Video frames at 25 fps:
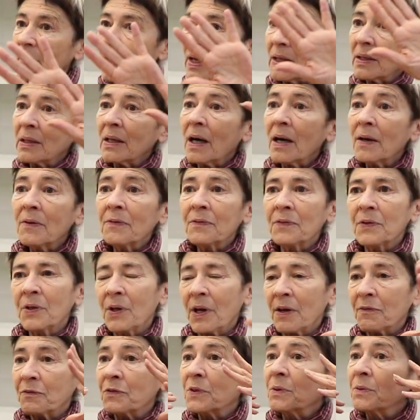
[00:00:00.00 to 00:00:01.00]
enough.
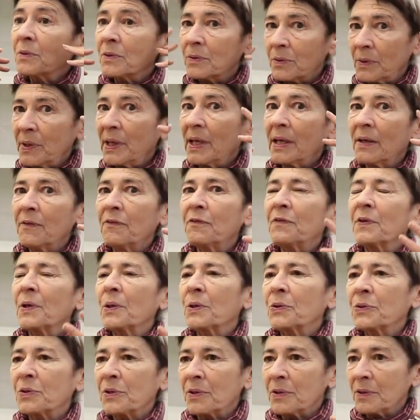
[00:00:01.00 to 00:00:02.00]
You have to create a
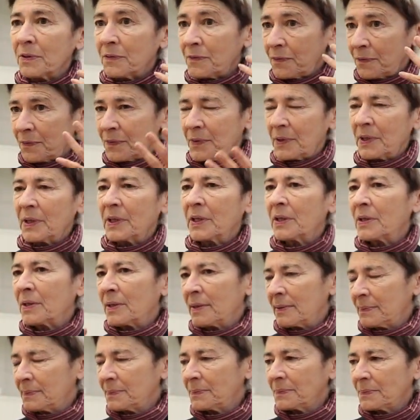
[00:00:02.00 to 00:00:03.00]
filter for
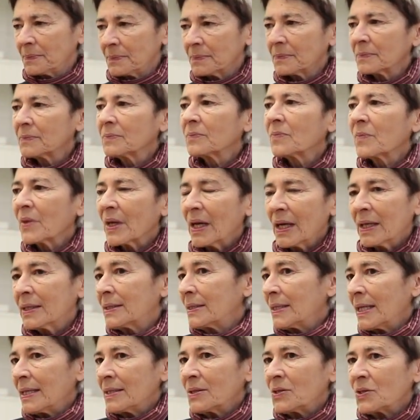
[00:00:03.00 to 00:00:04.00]
your
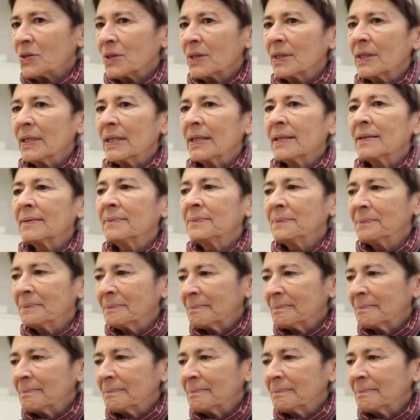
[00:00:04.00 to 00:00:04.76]
attention, and